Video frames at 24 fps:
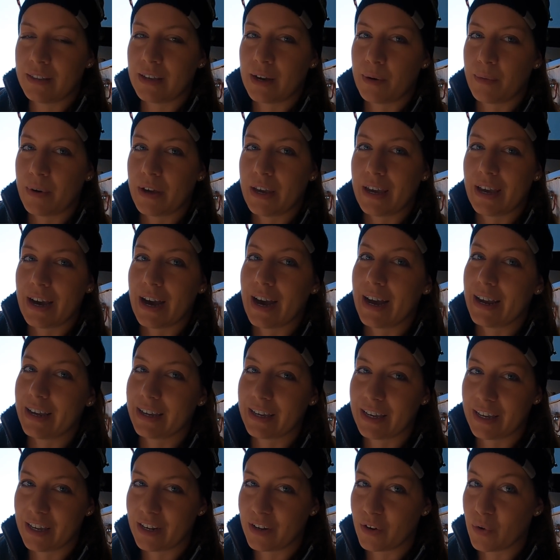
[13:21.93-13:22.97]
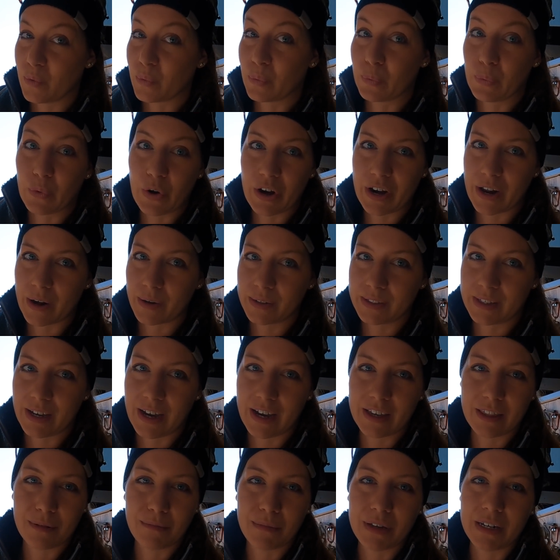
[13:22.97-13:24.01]
That way I can run
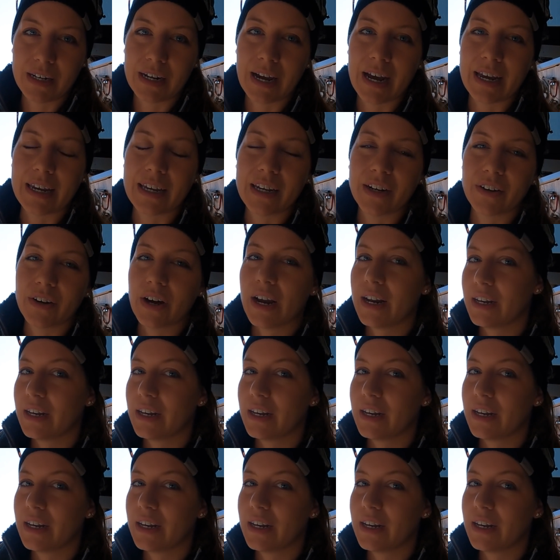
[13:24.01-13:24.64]
outside the minute I hear